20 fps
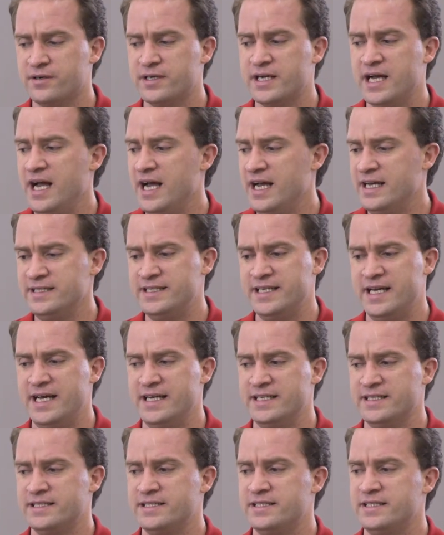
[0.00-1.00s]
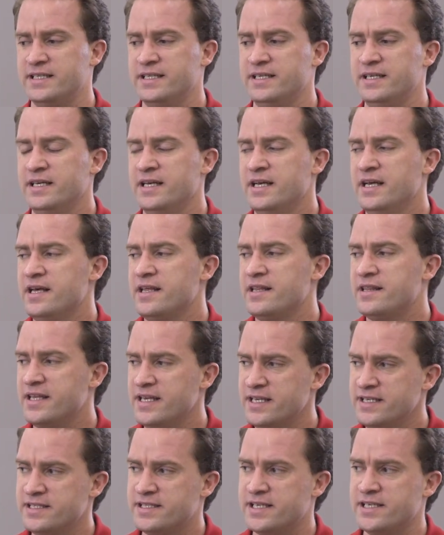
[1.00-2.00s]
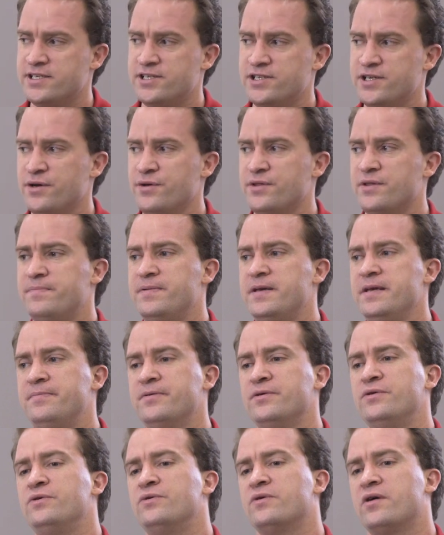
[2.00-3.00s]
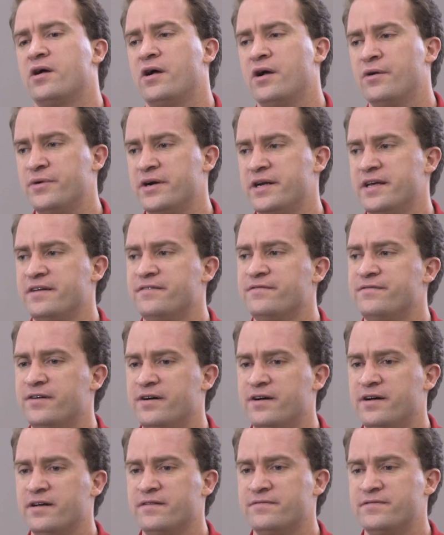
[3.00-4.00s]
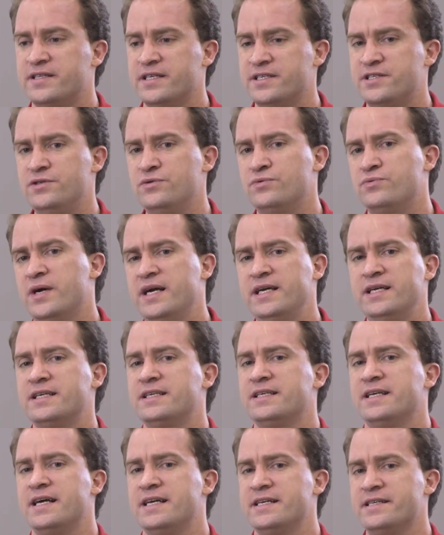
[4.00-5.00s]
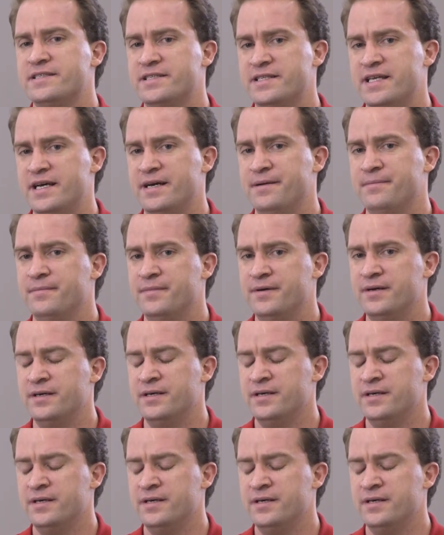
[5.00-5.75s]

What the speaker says: contests and things that show the people who are already involved that you recognize them.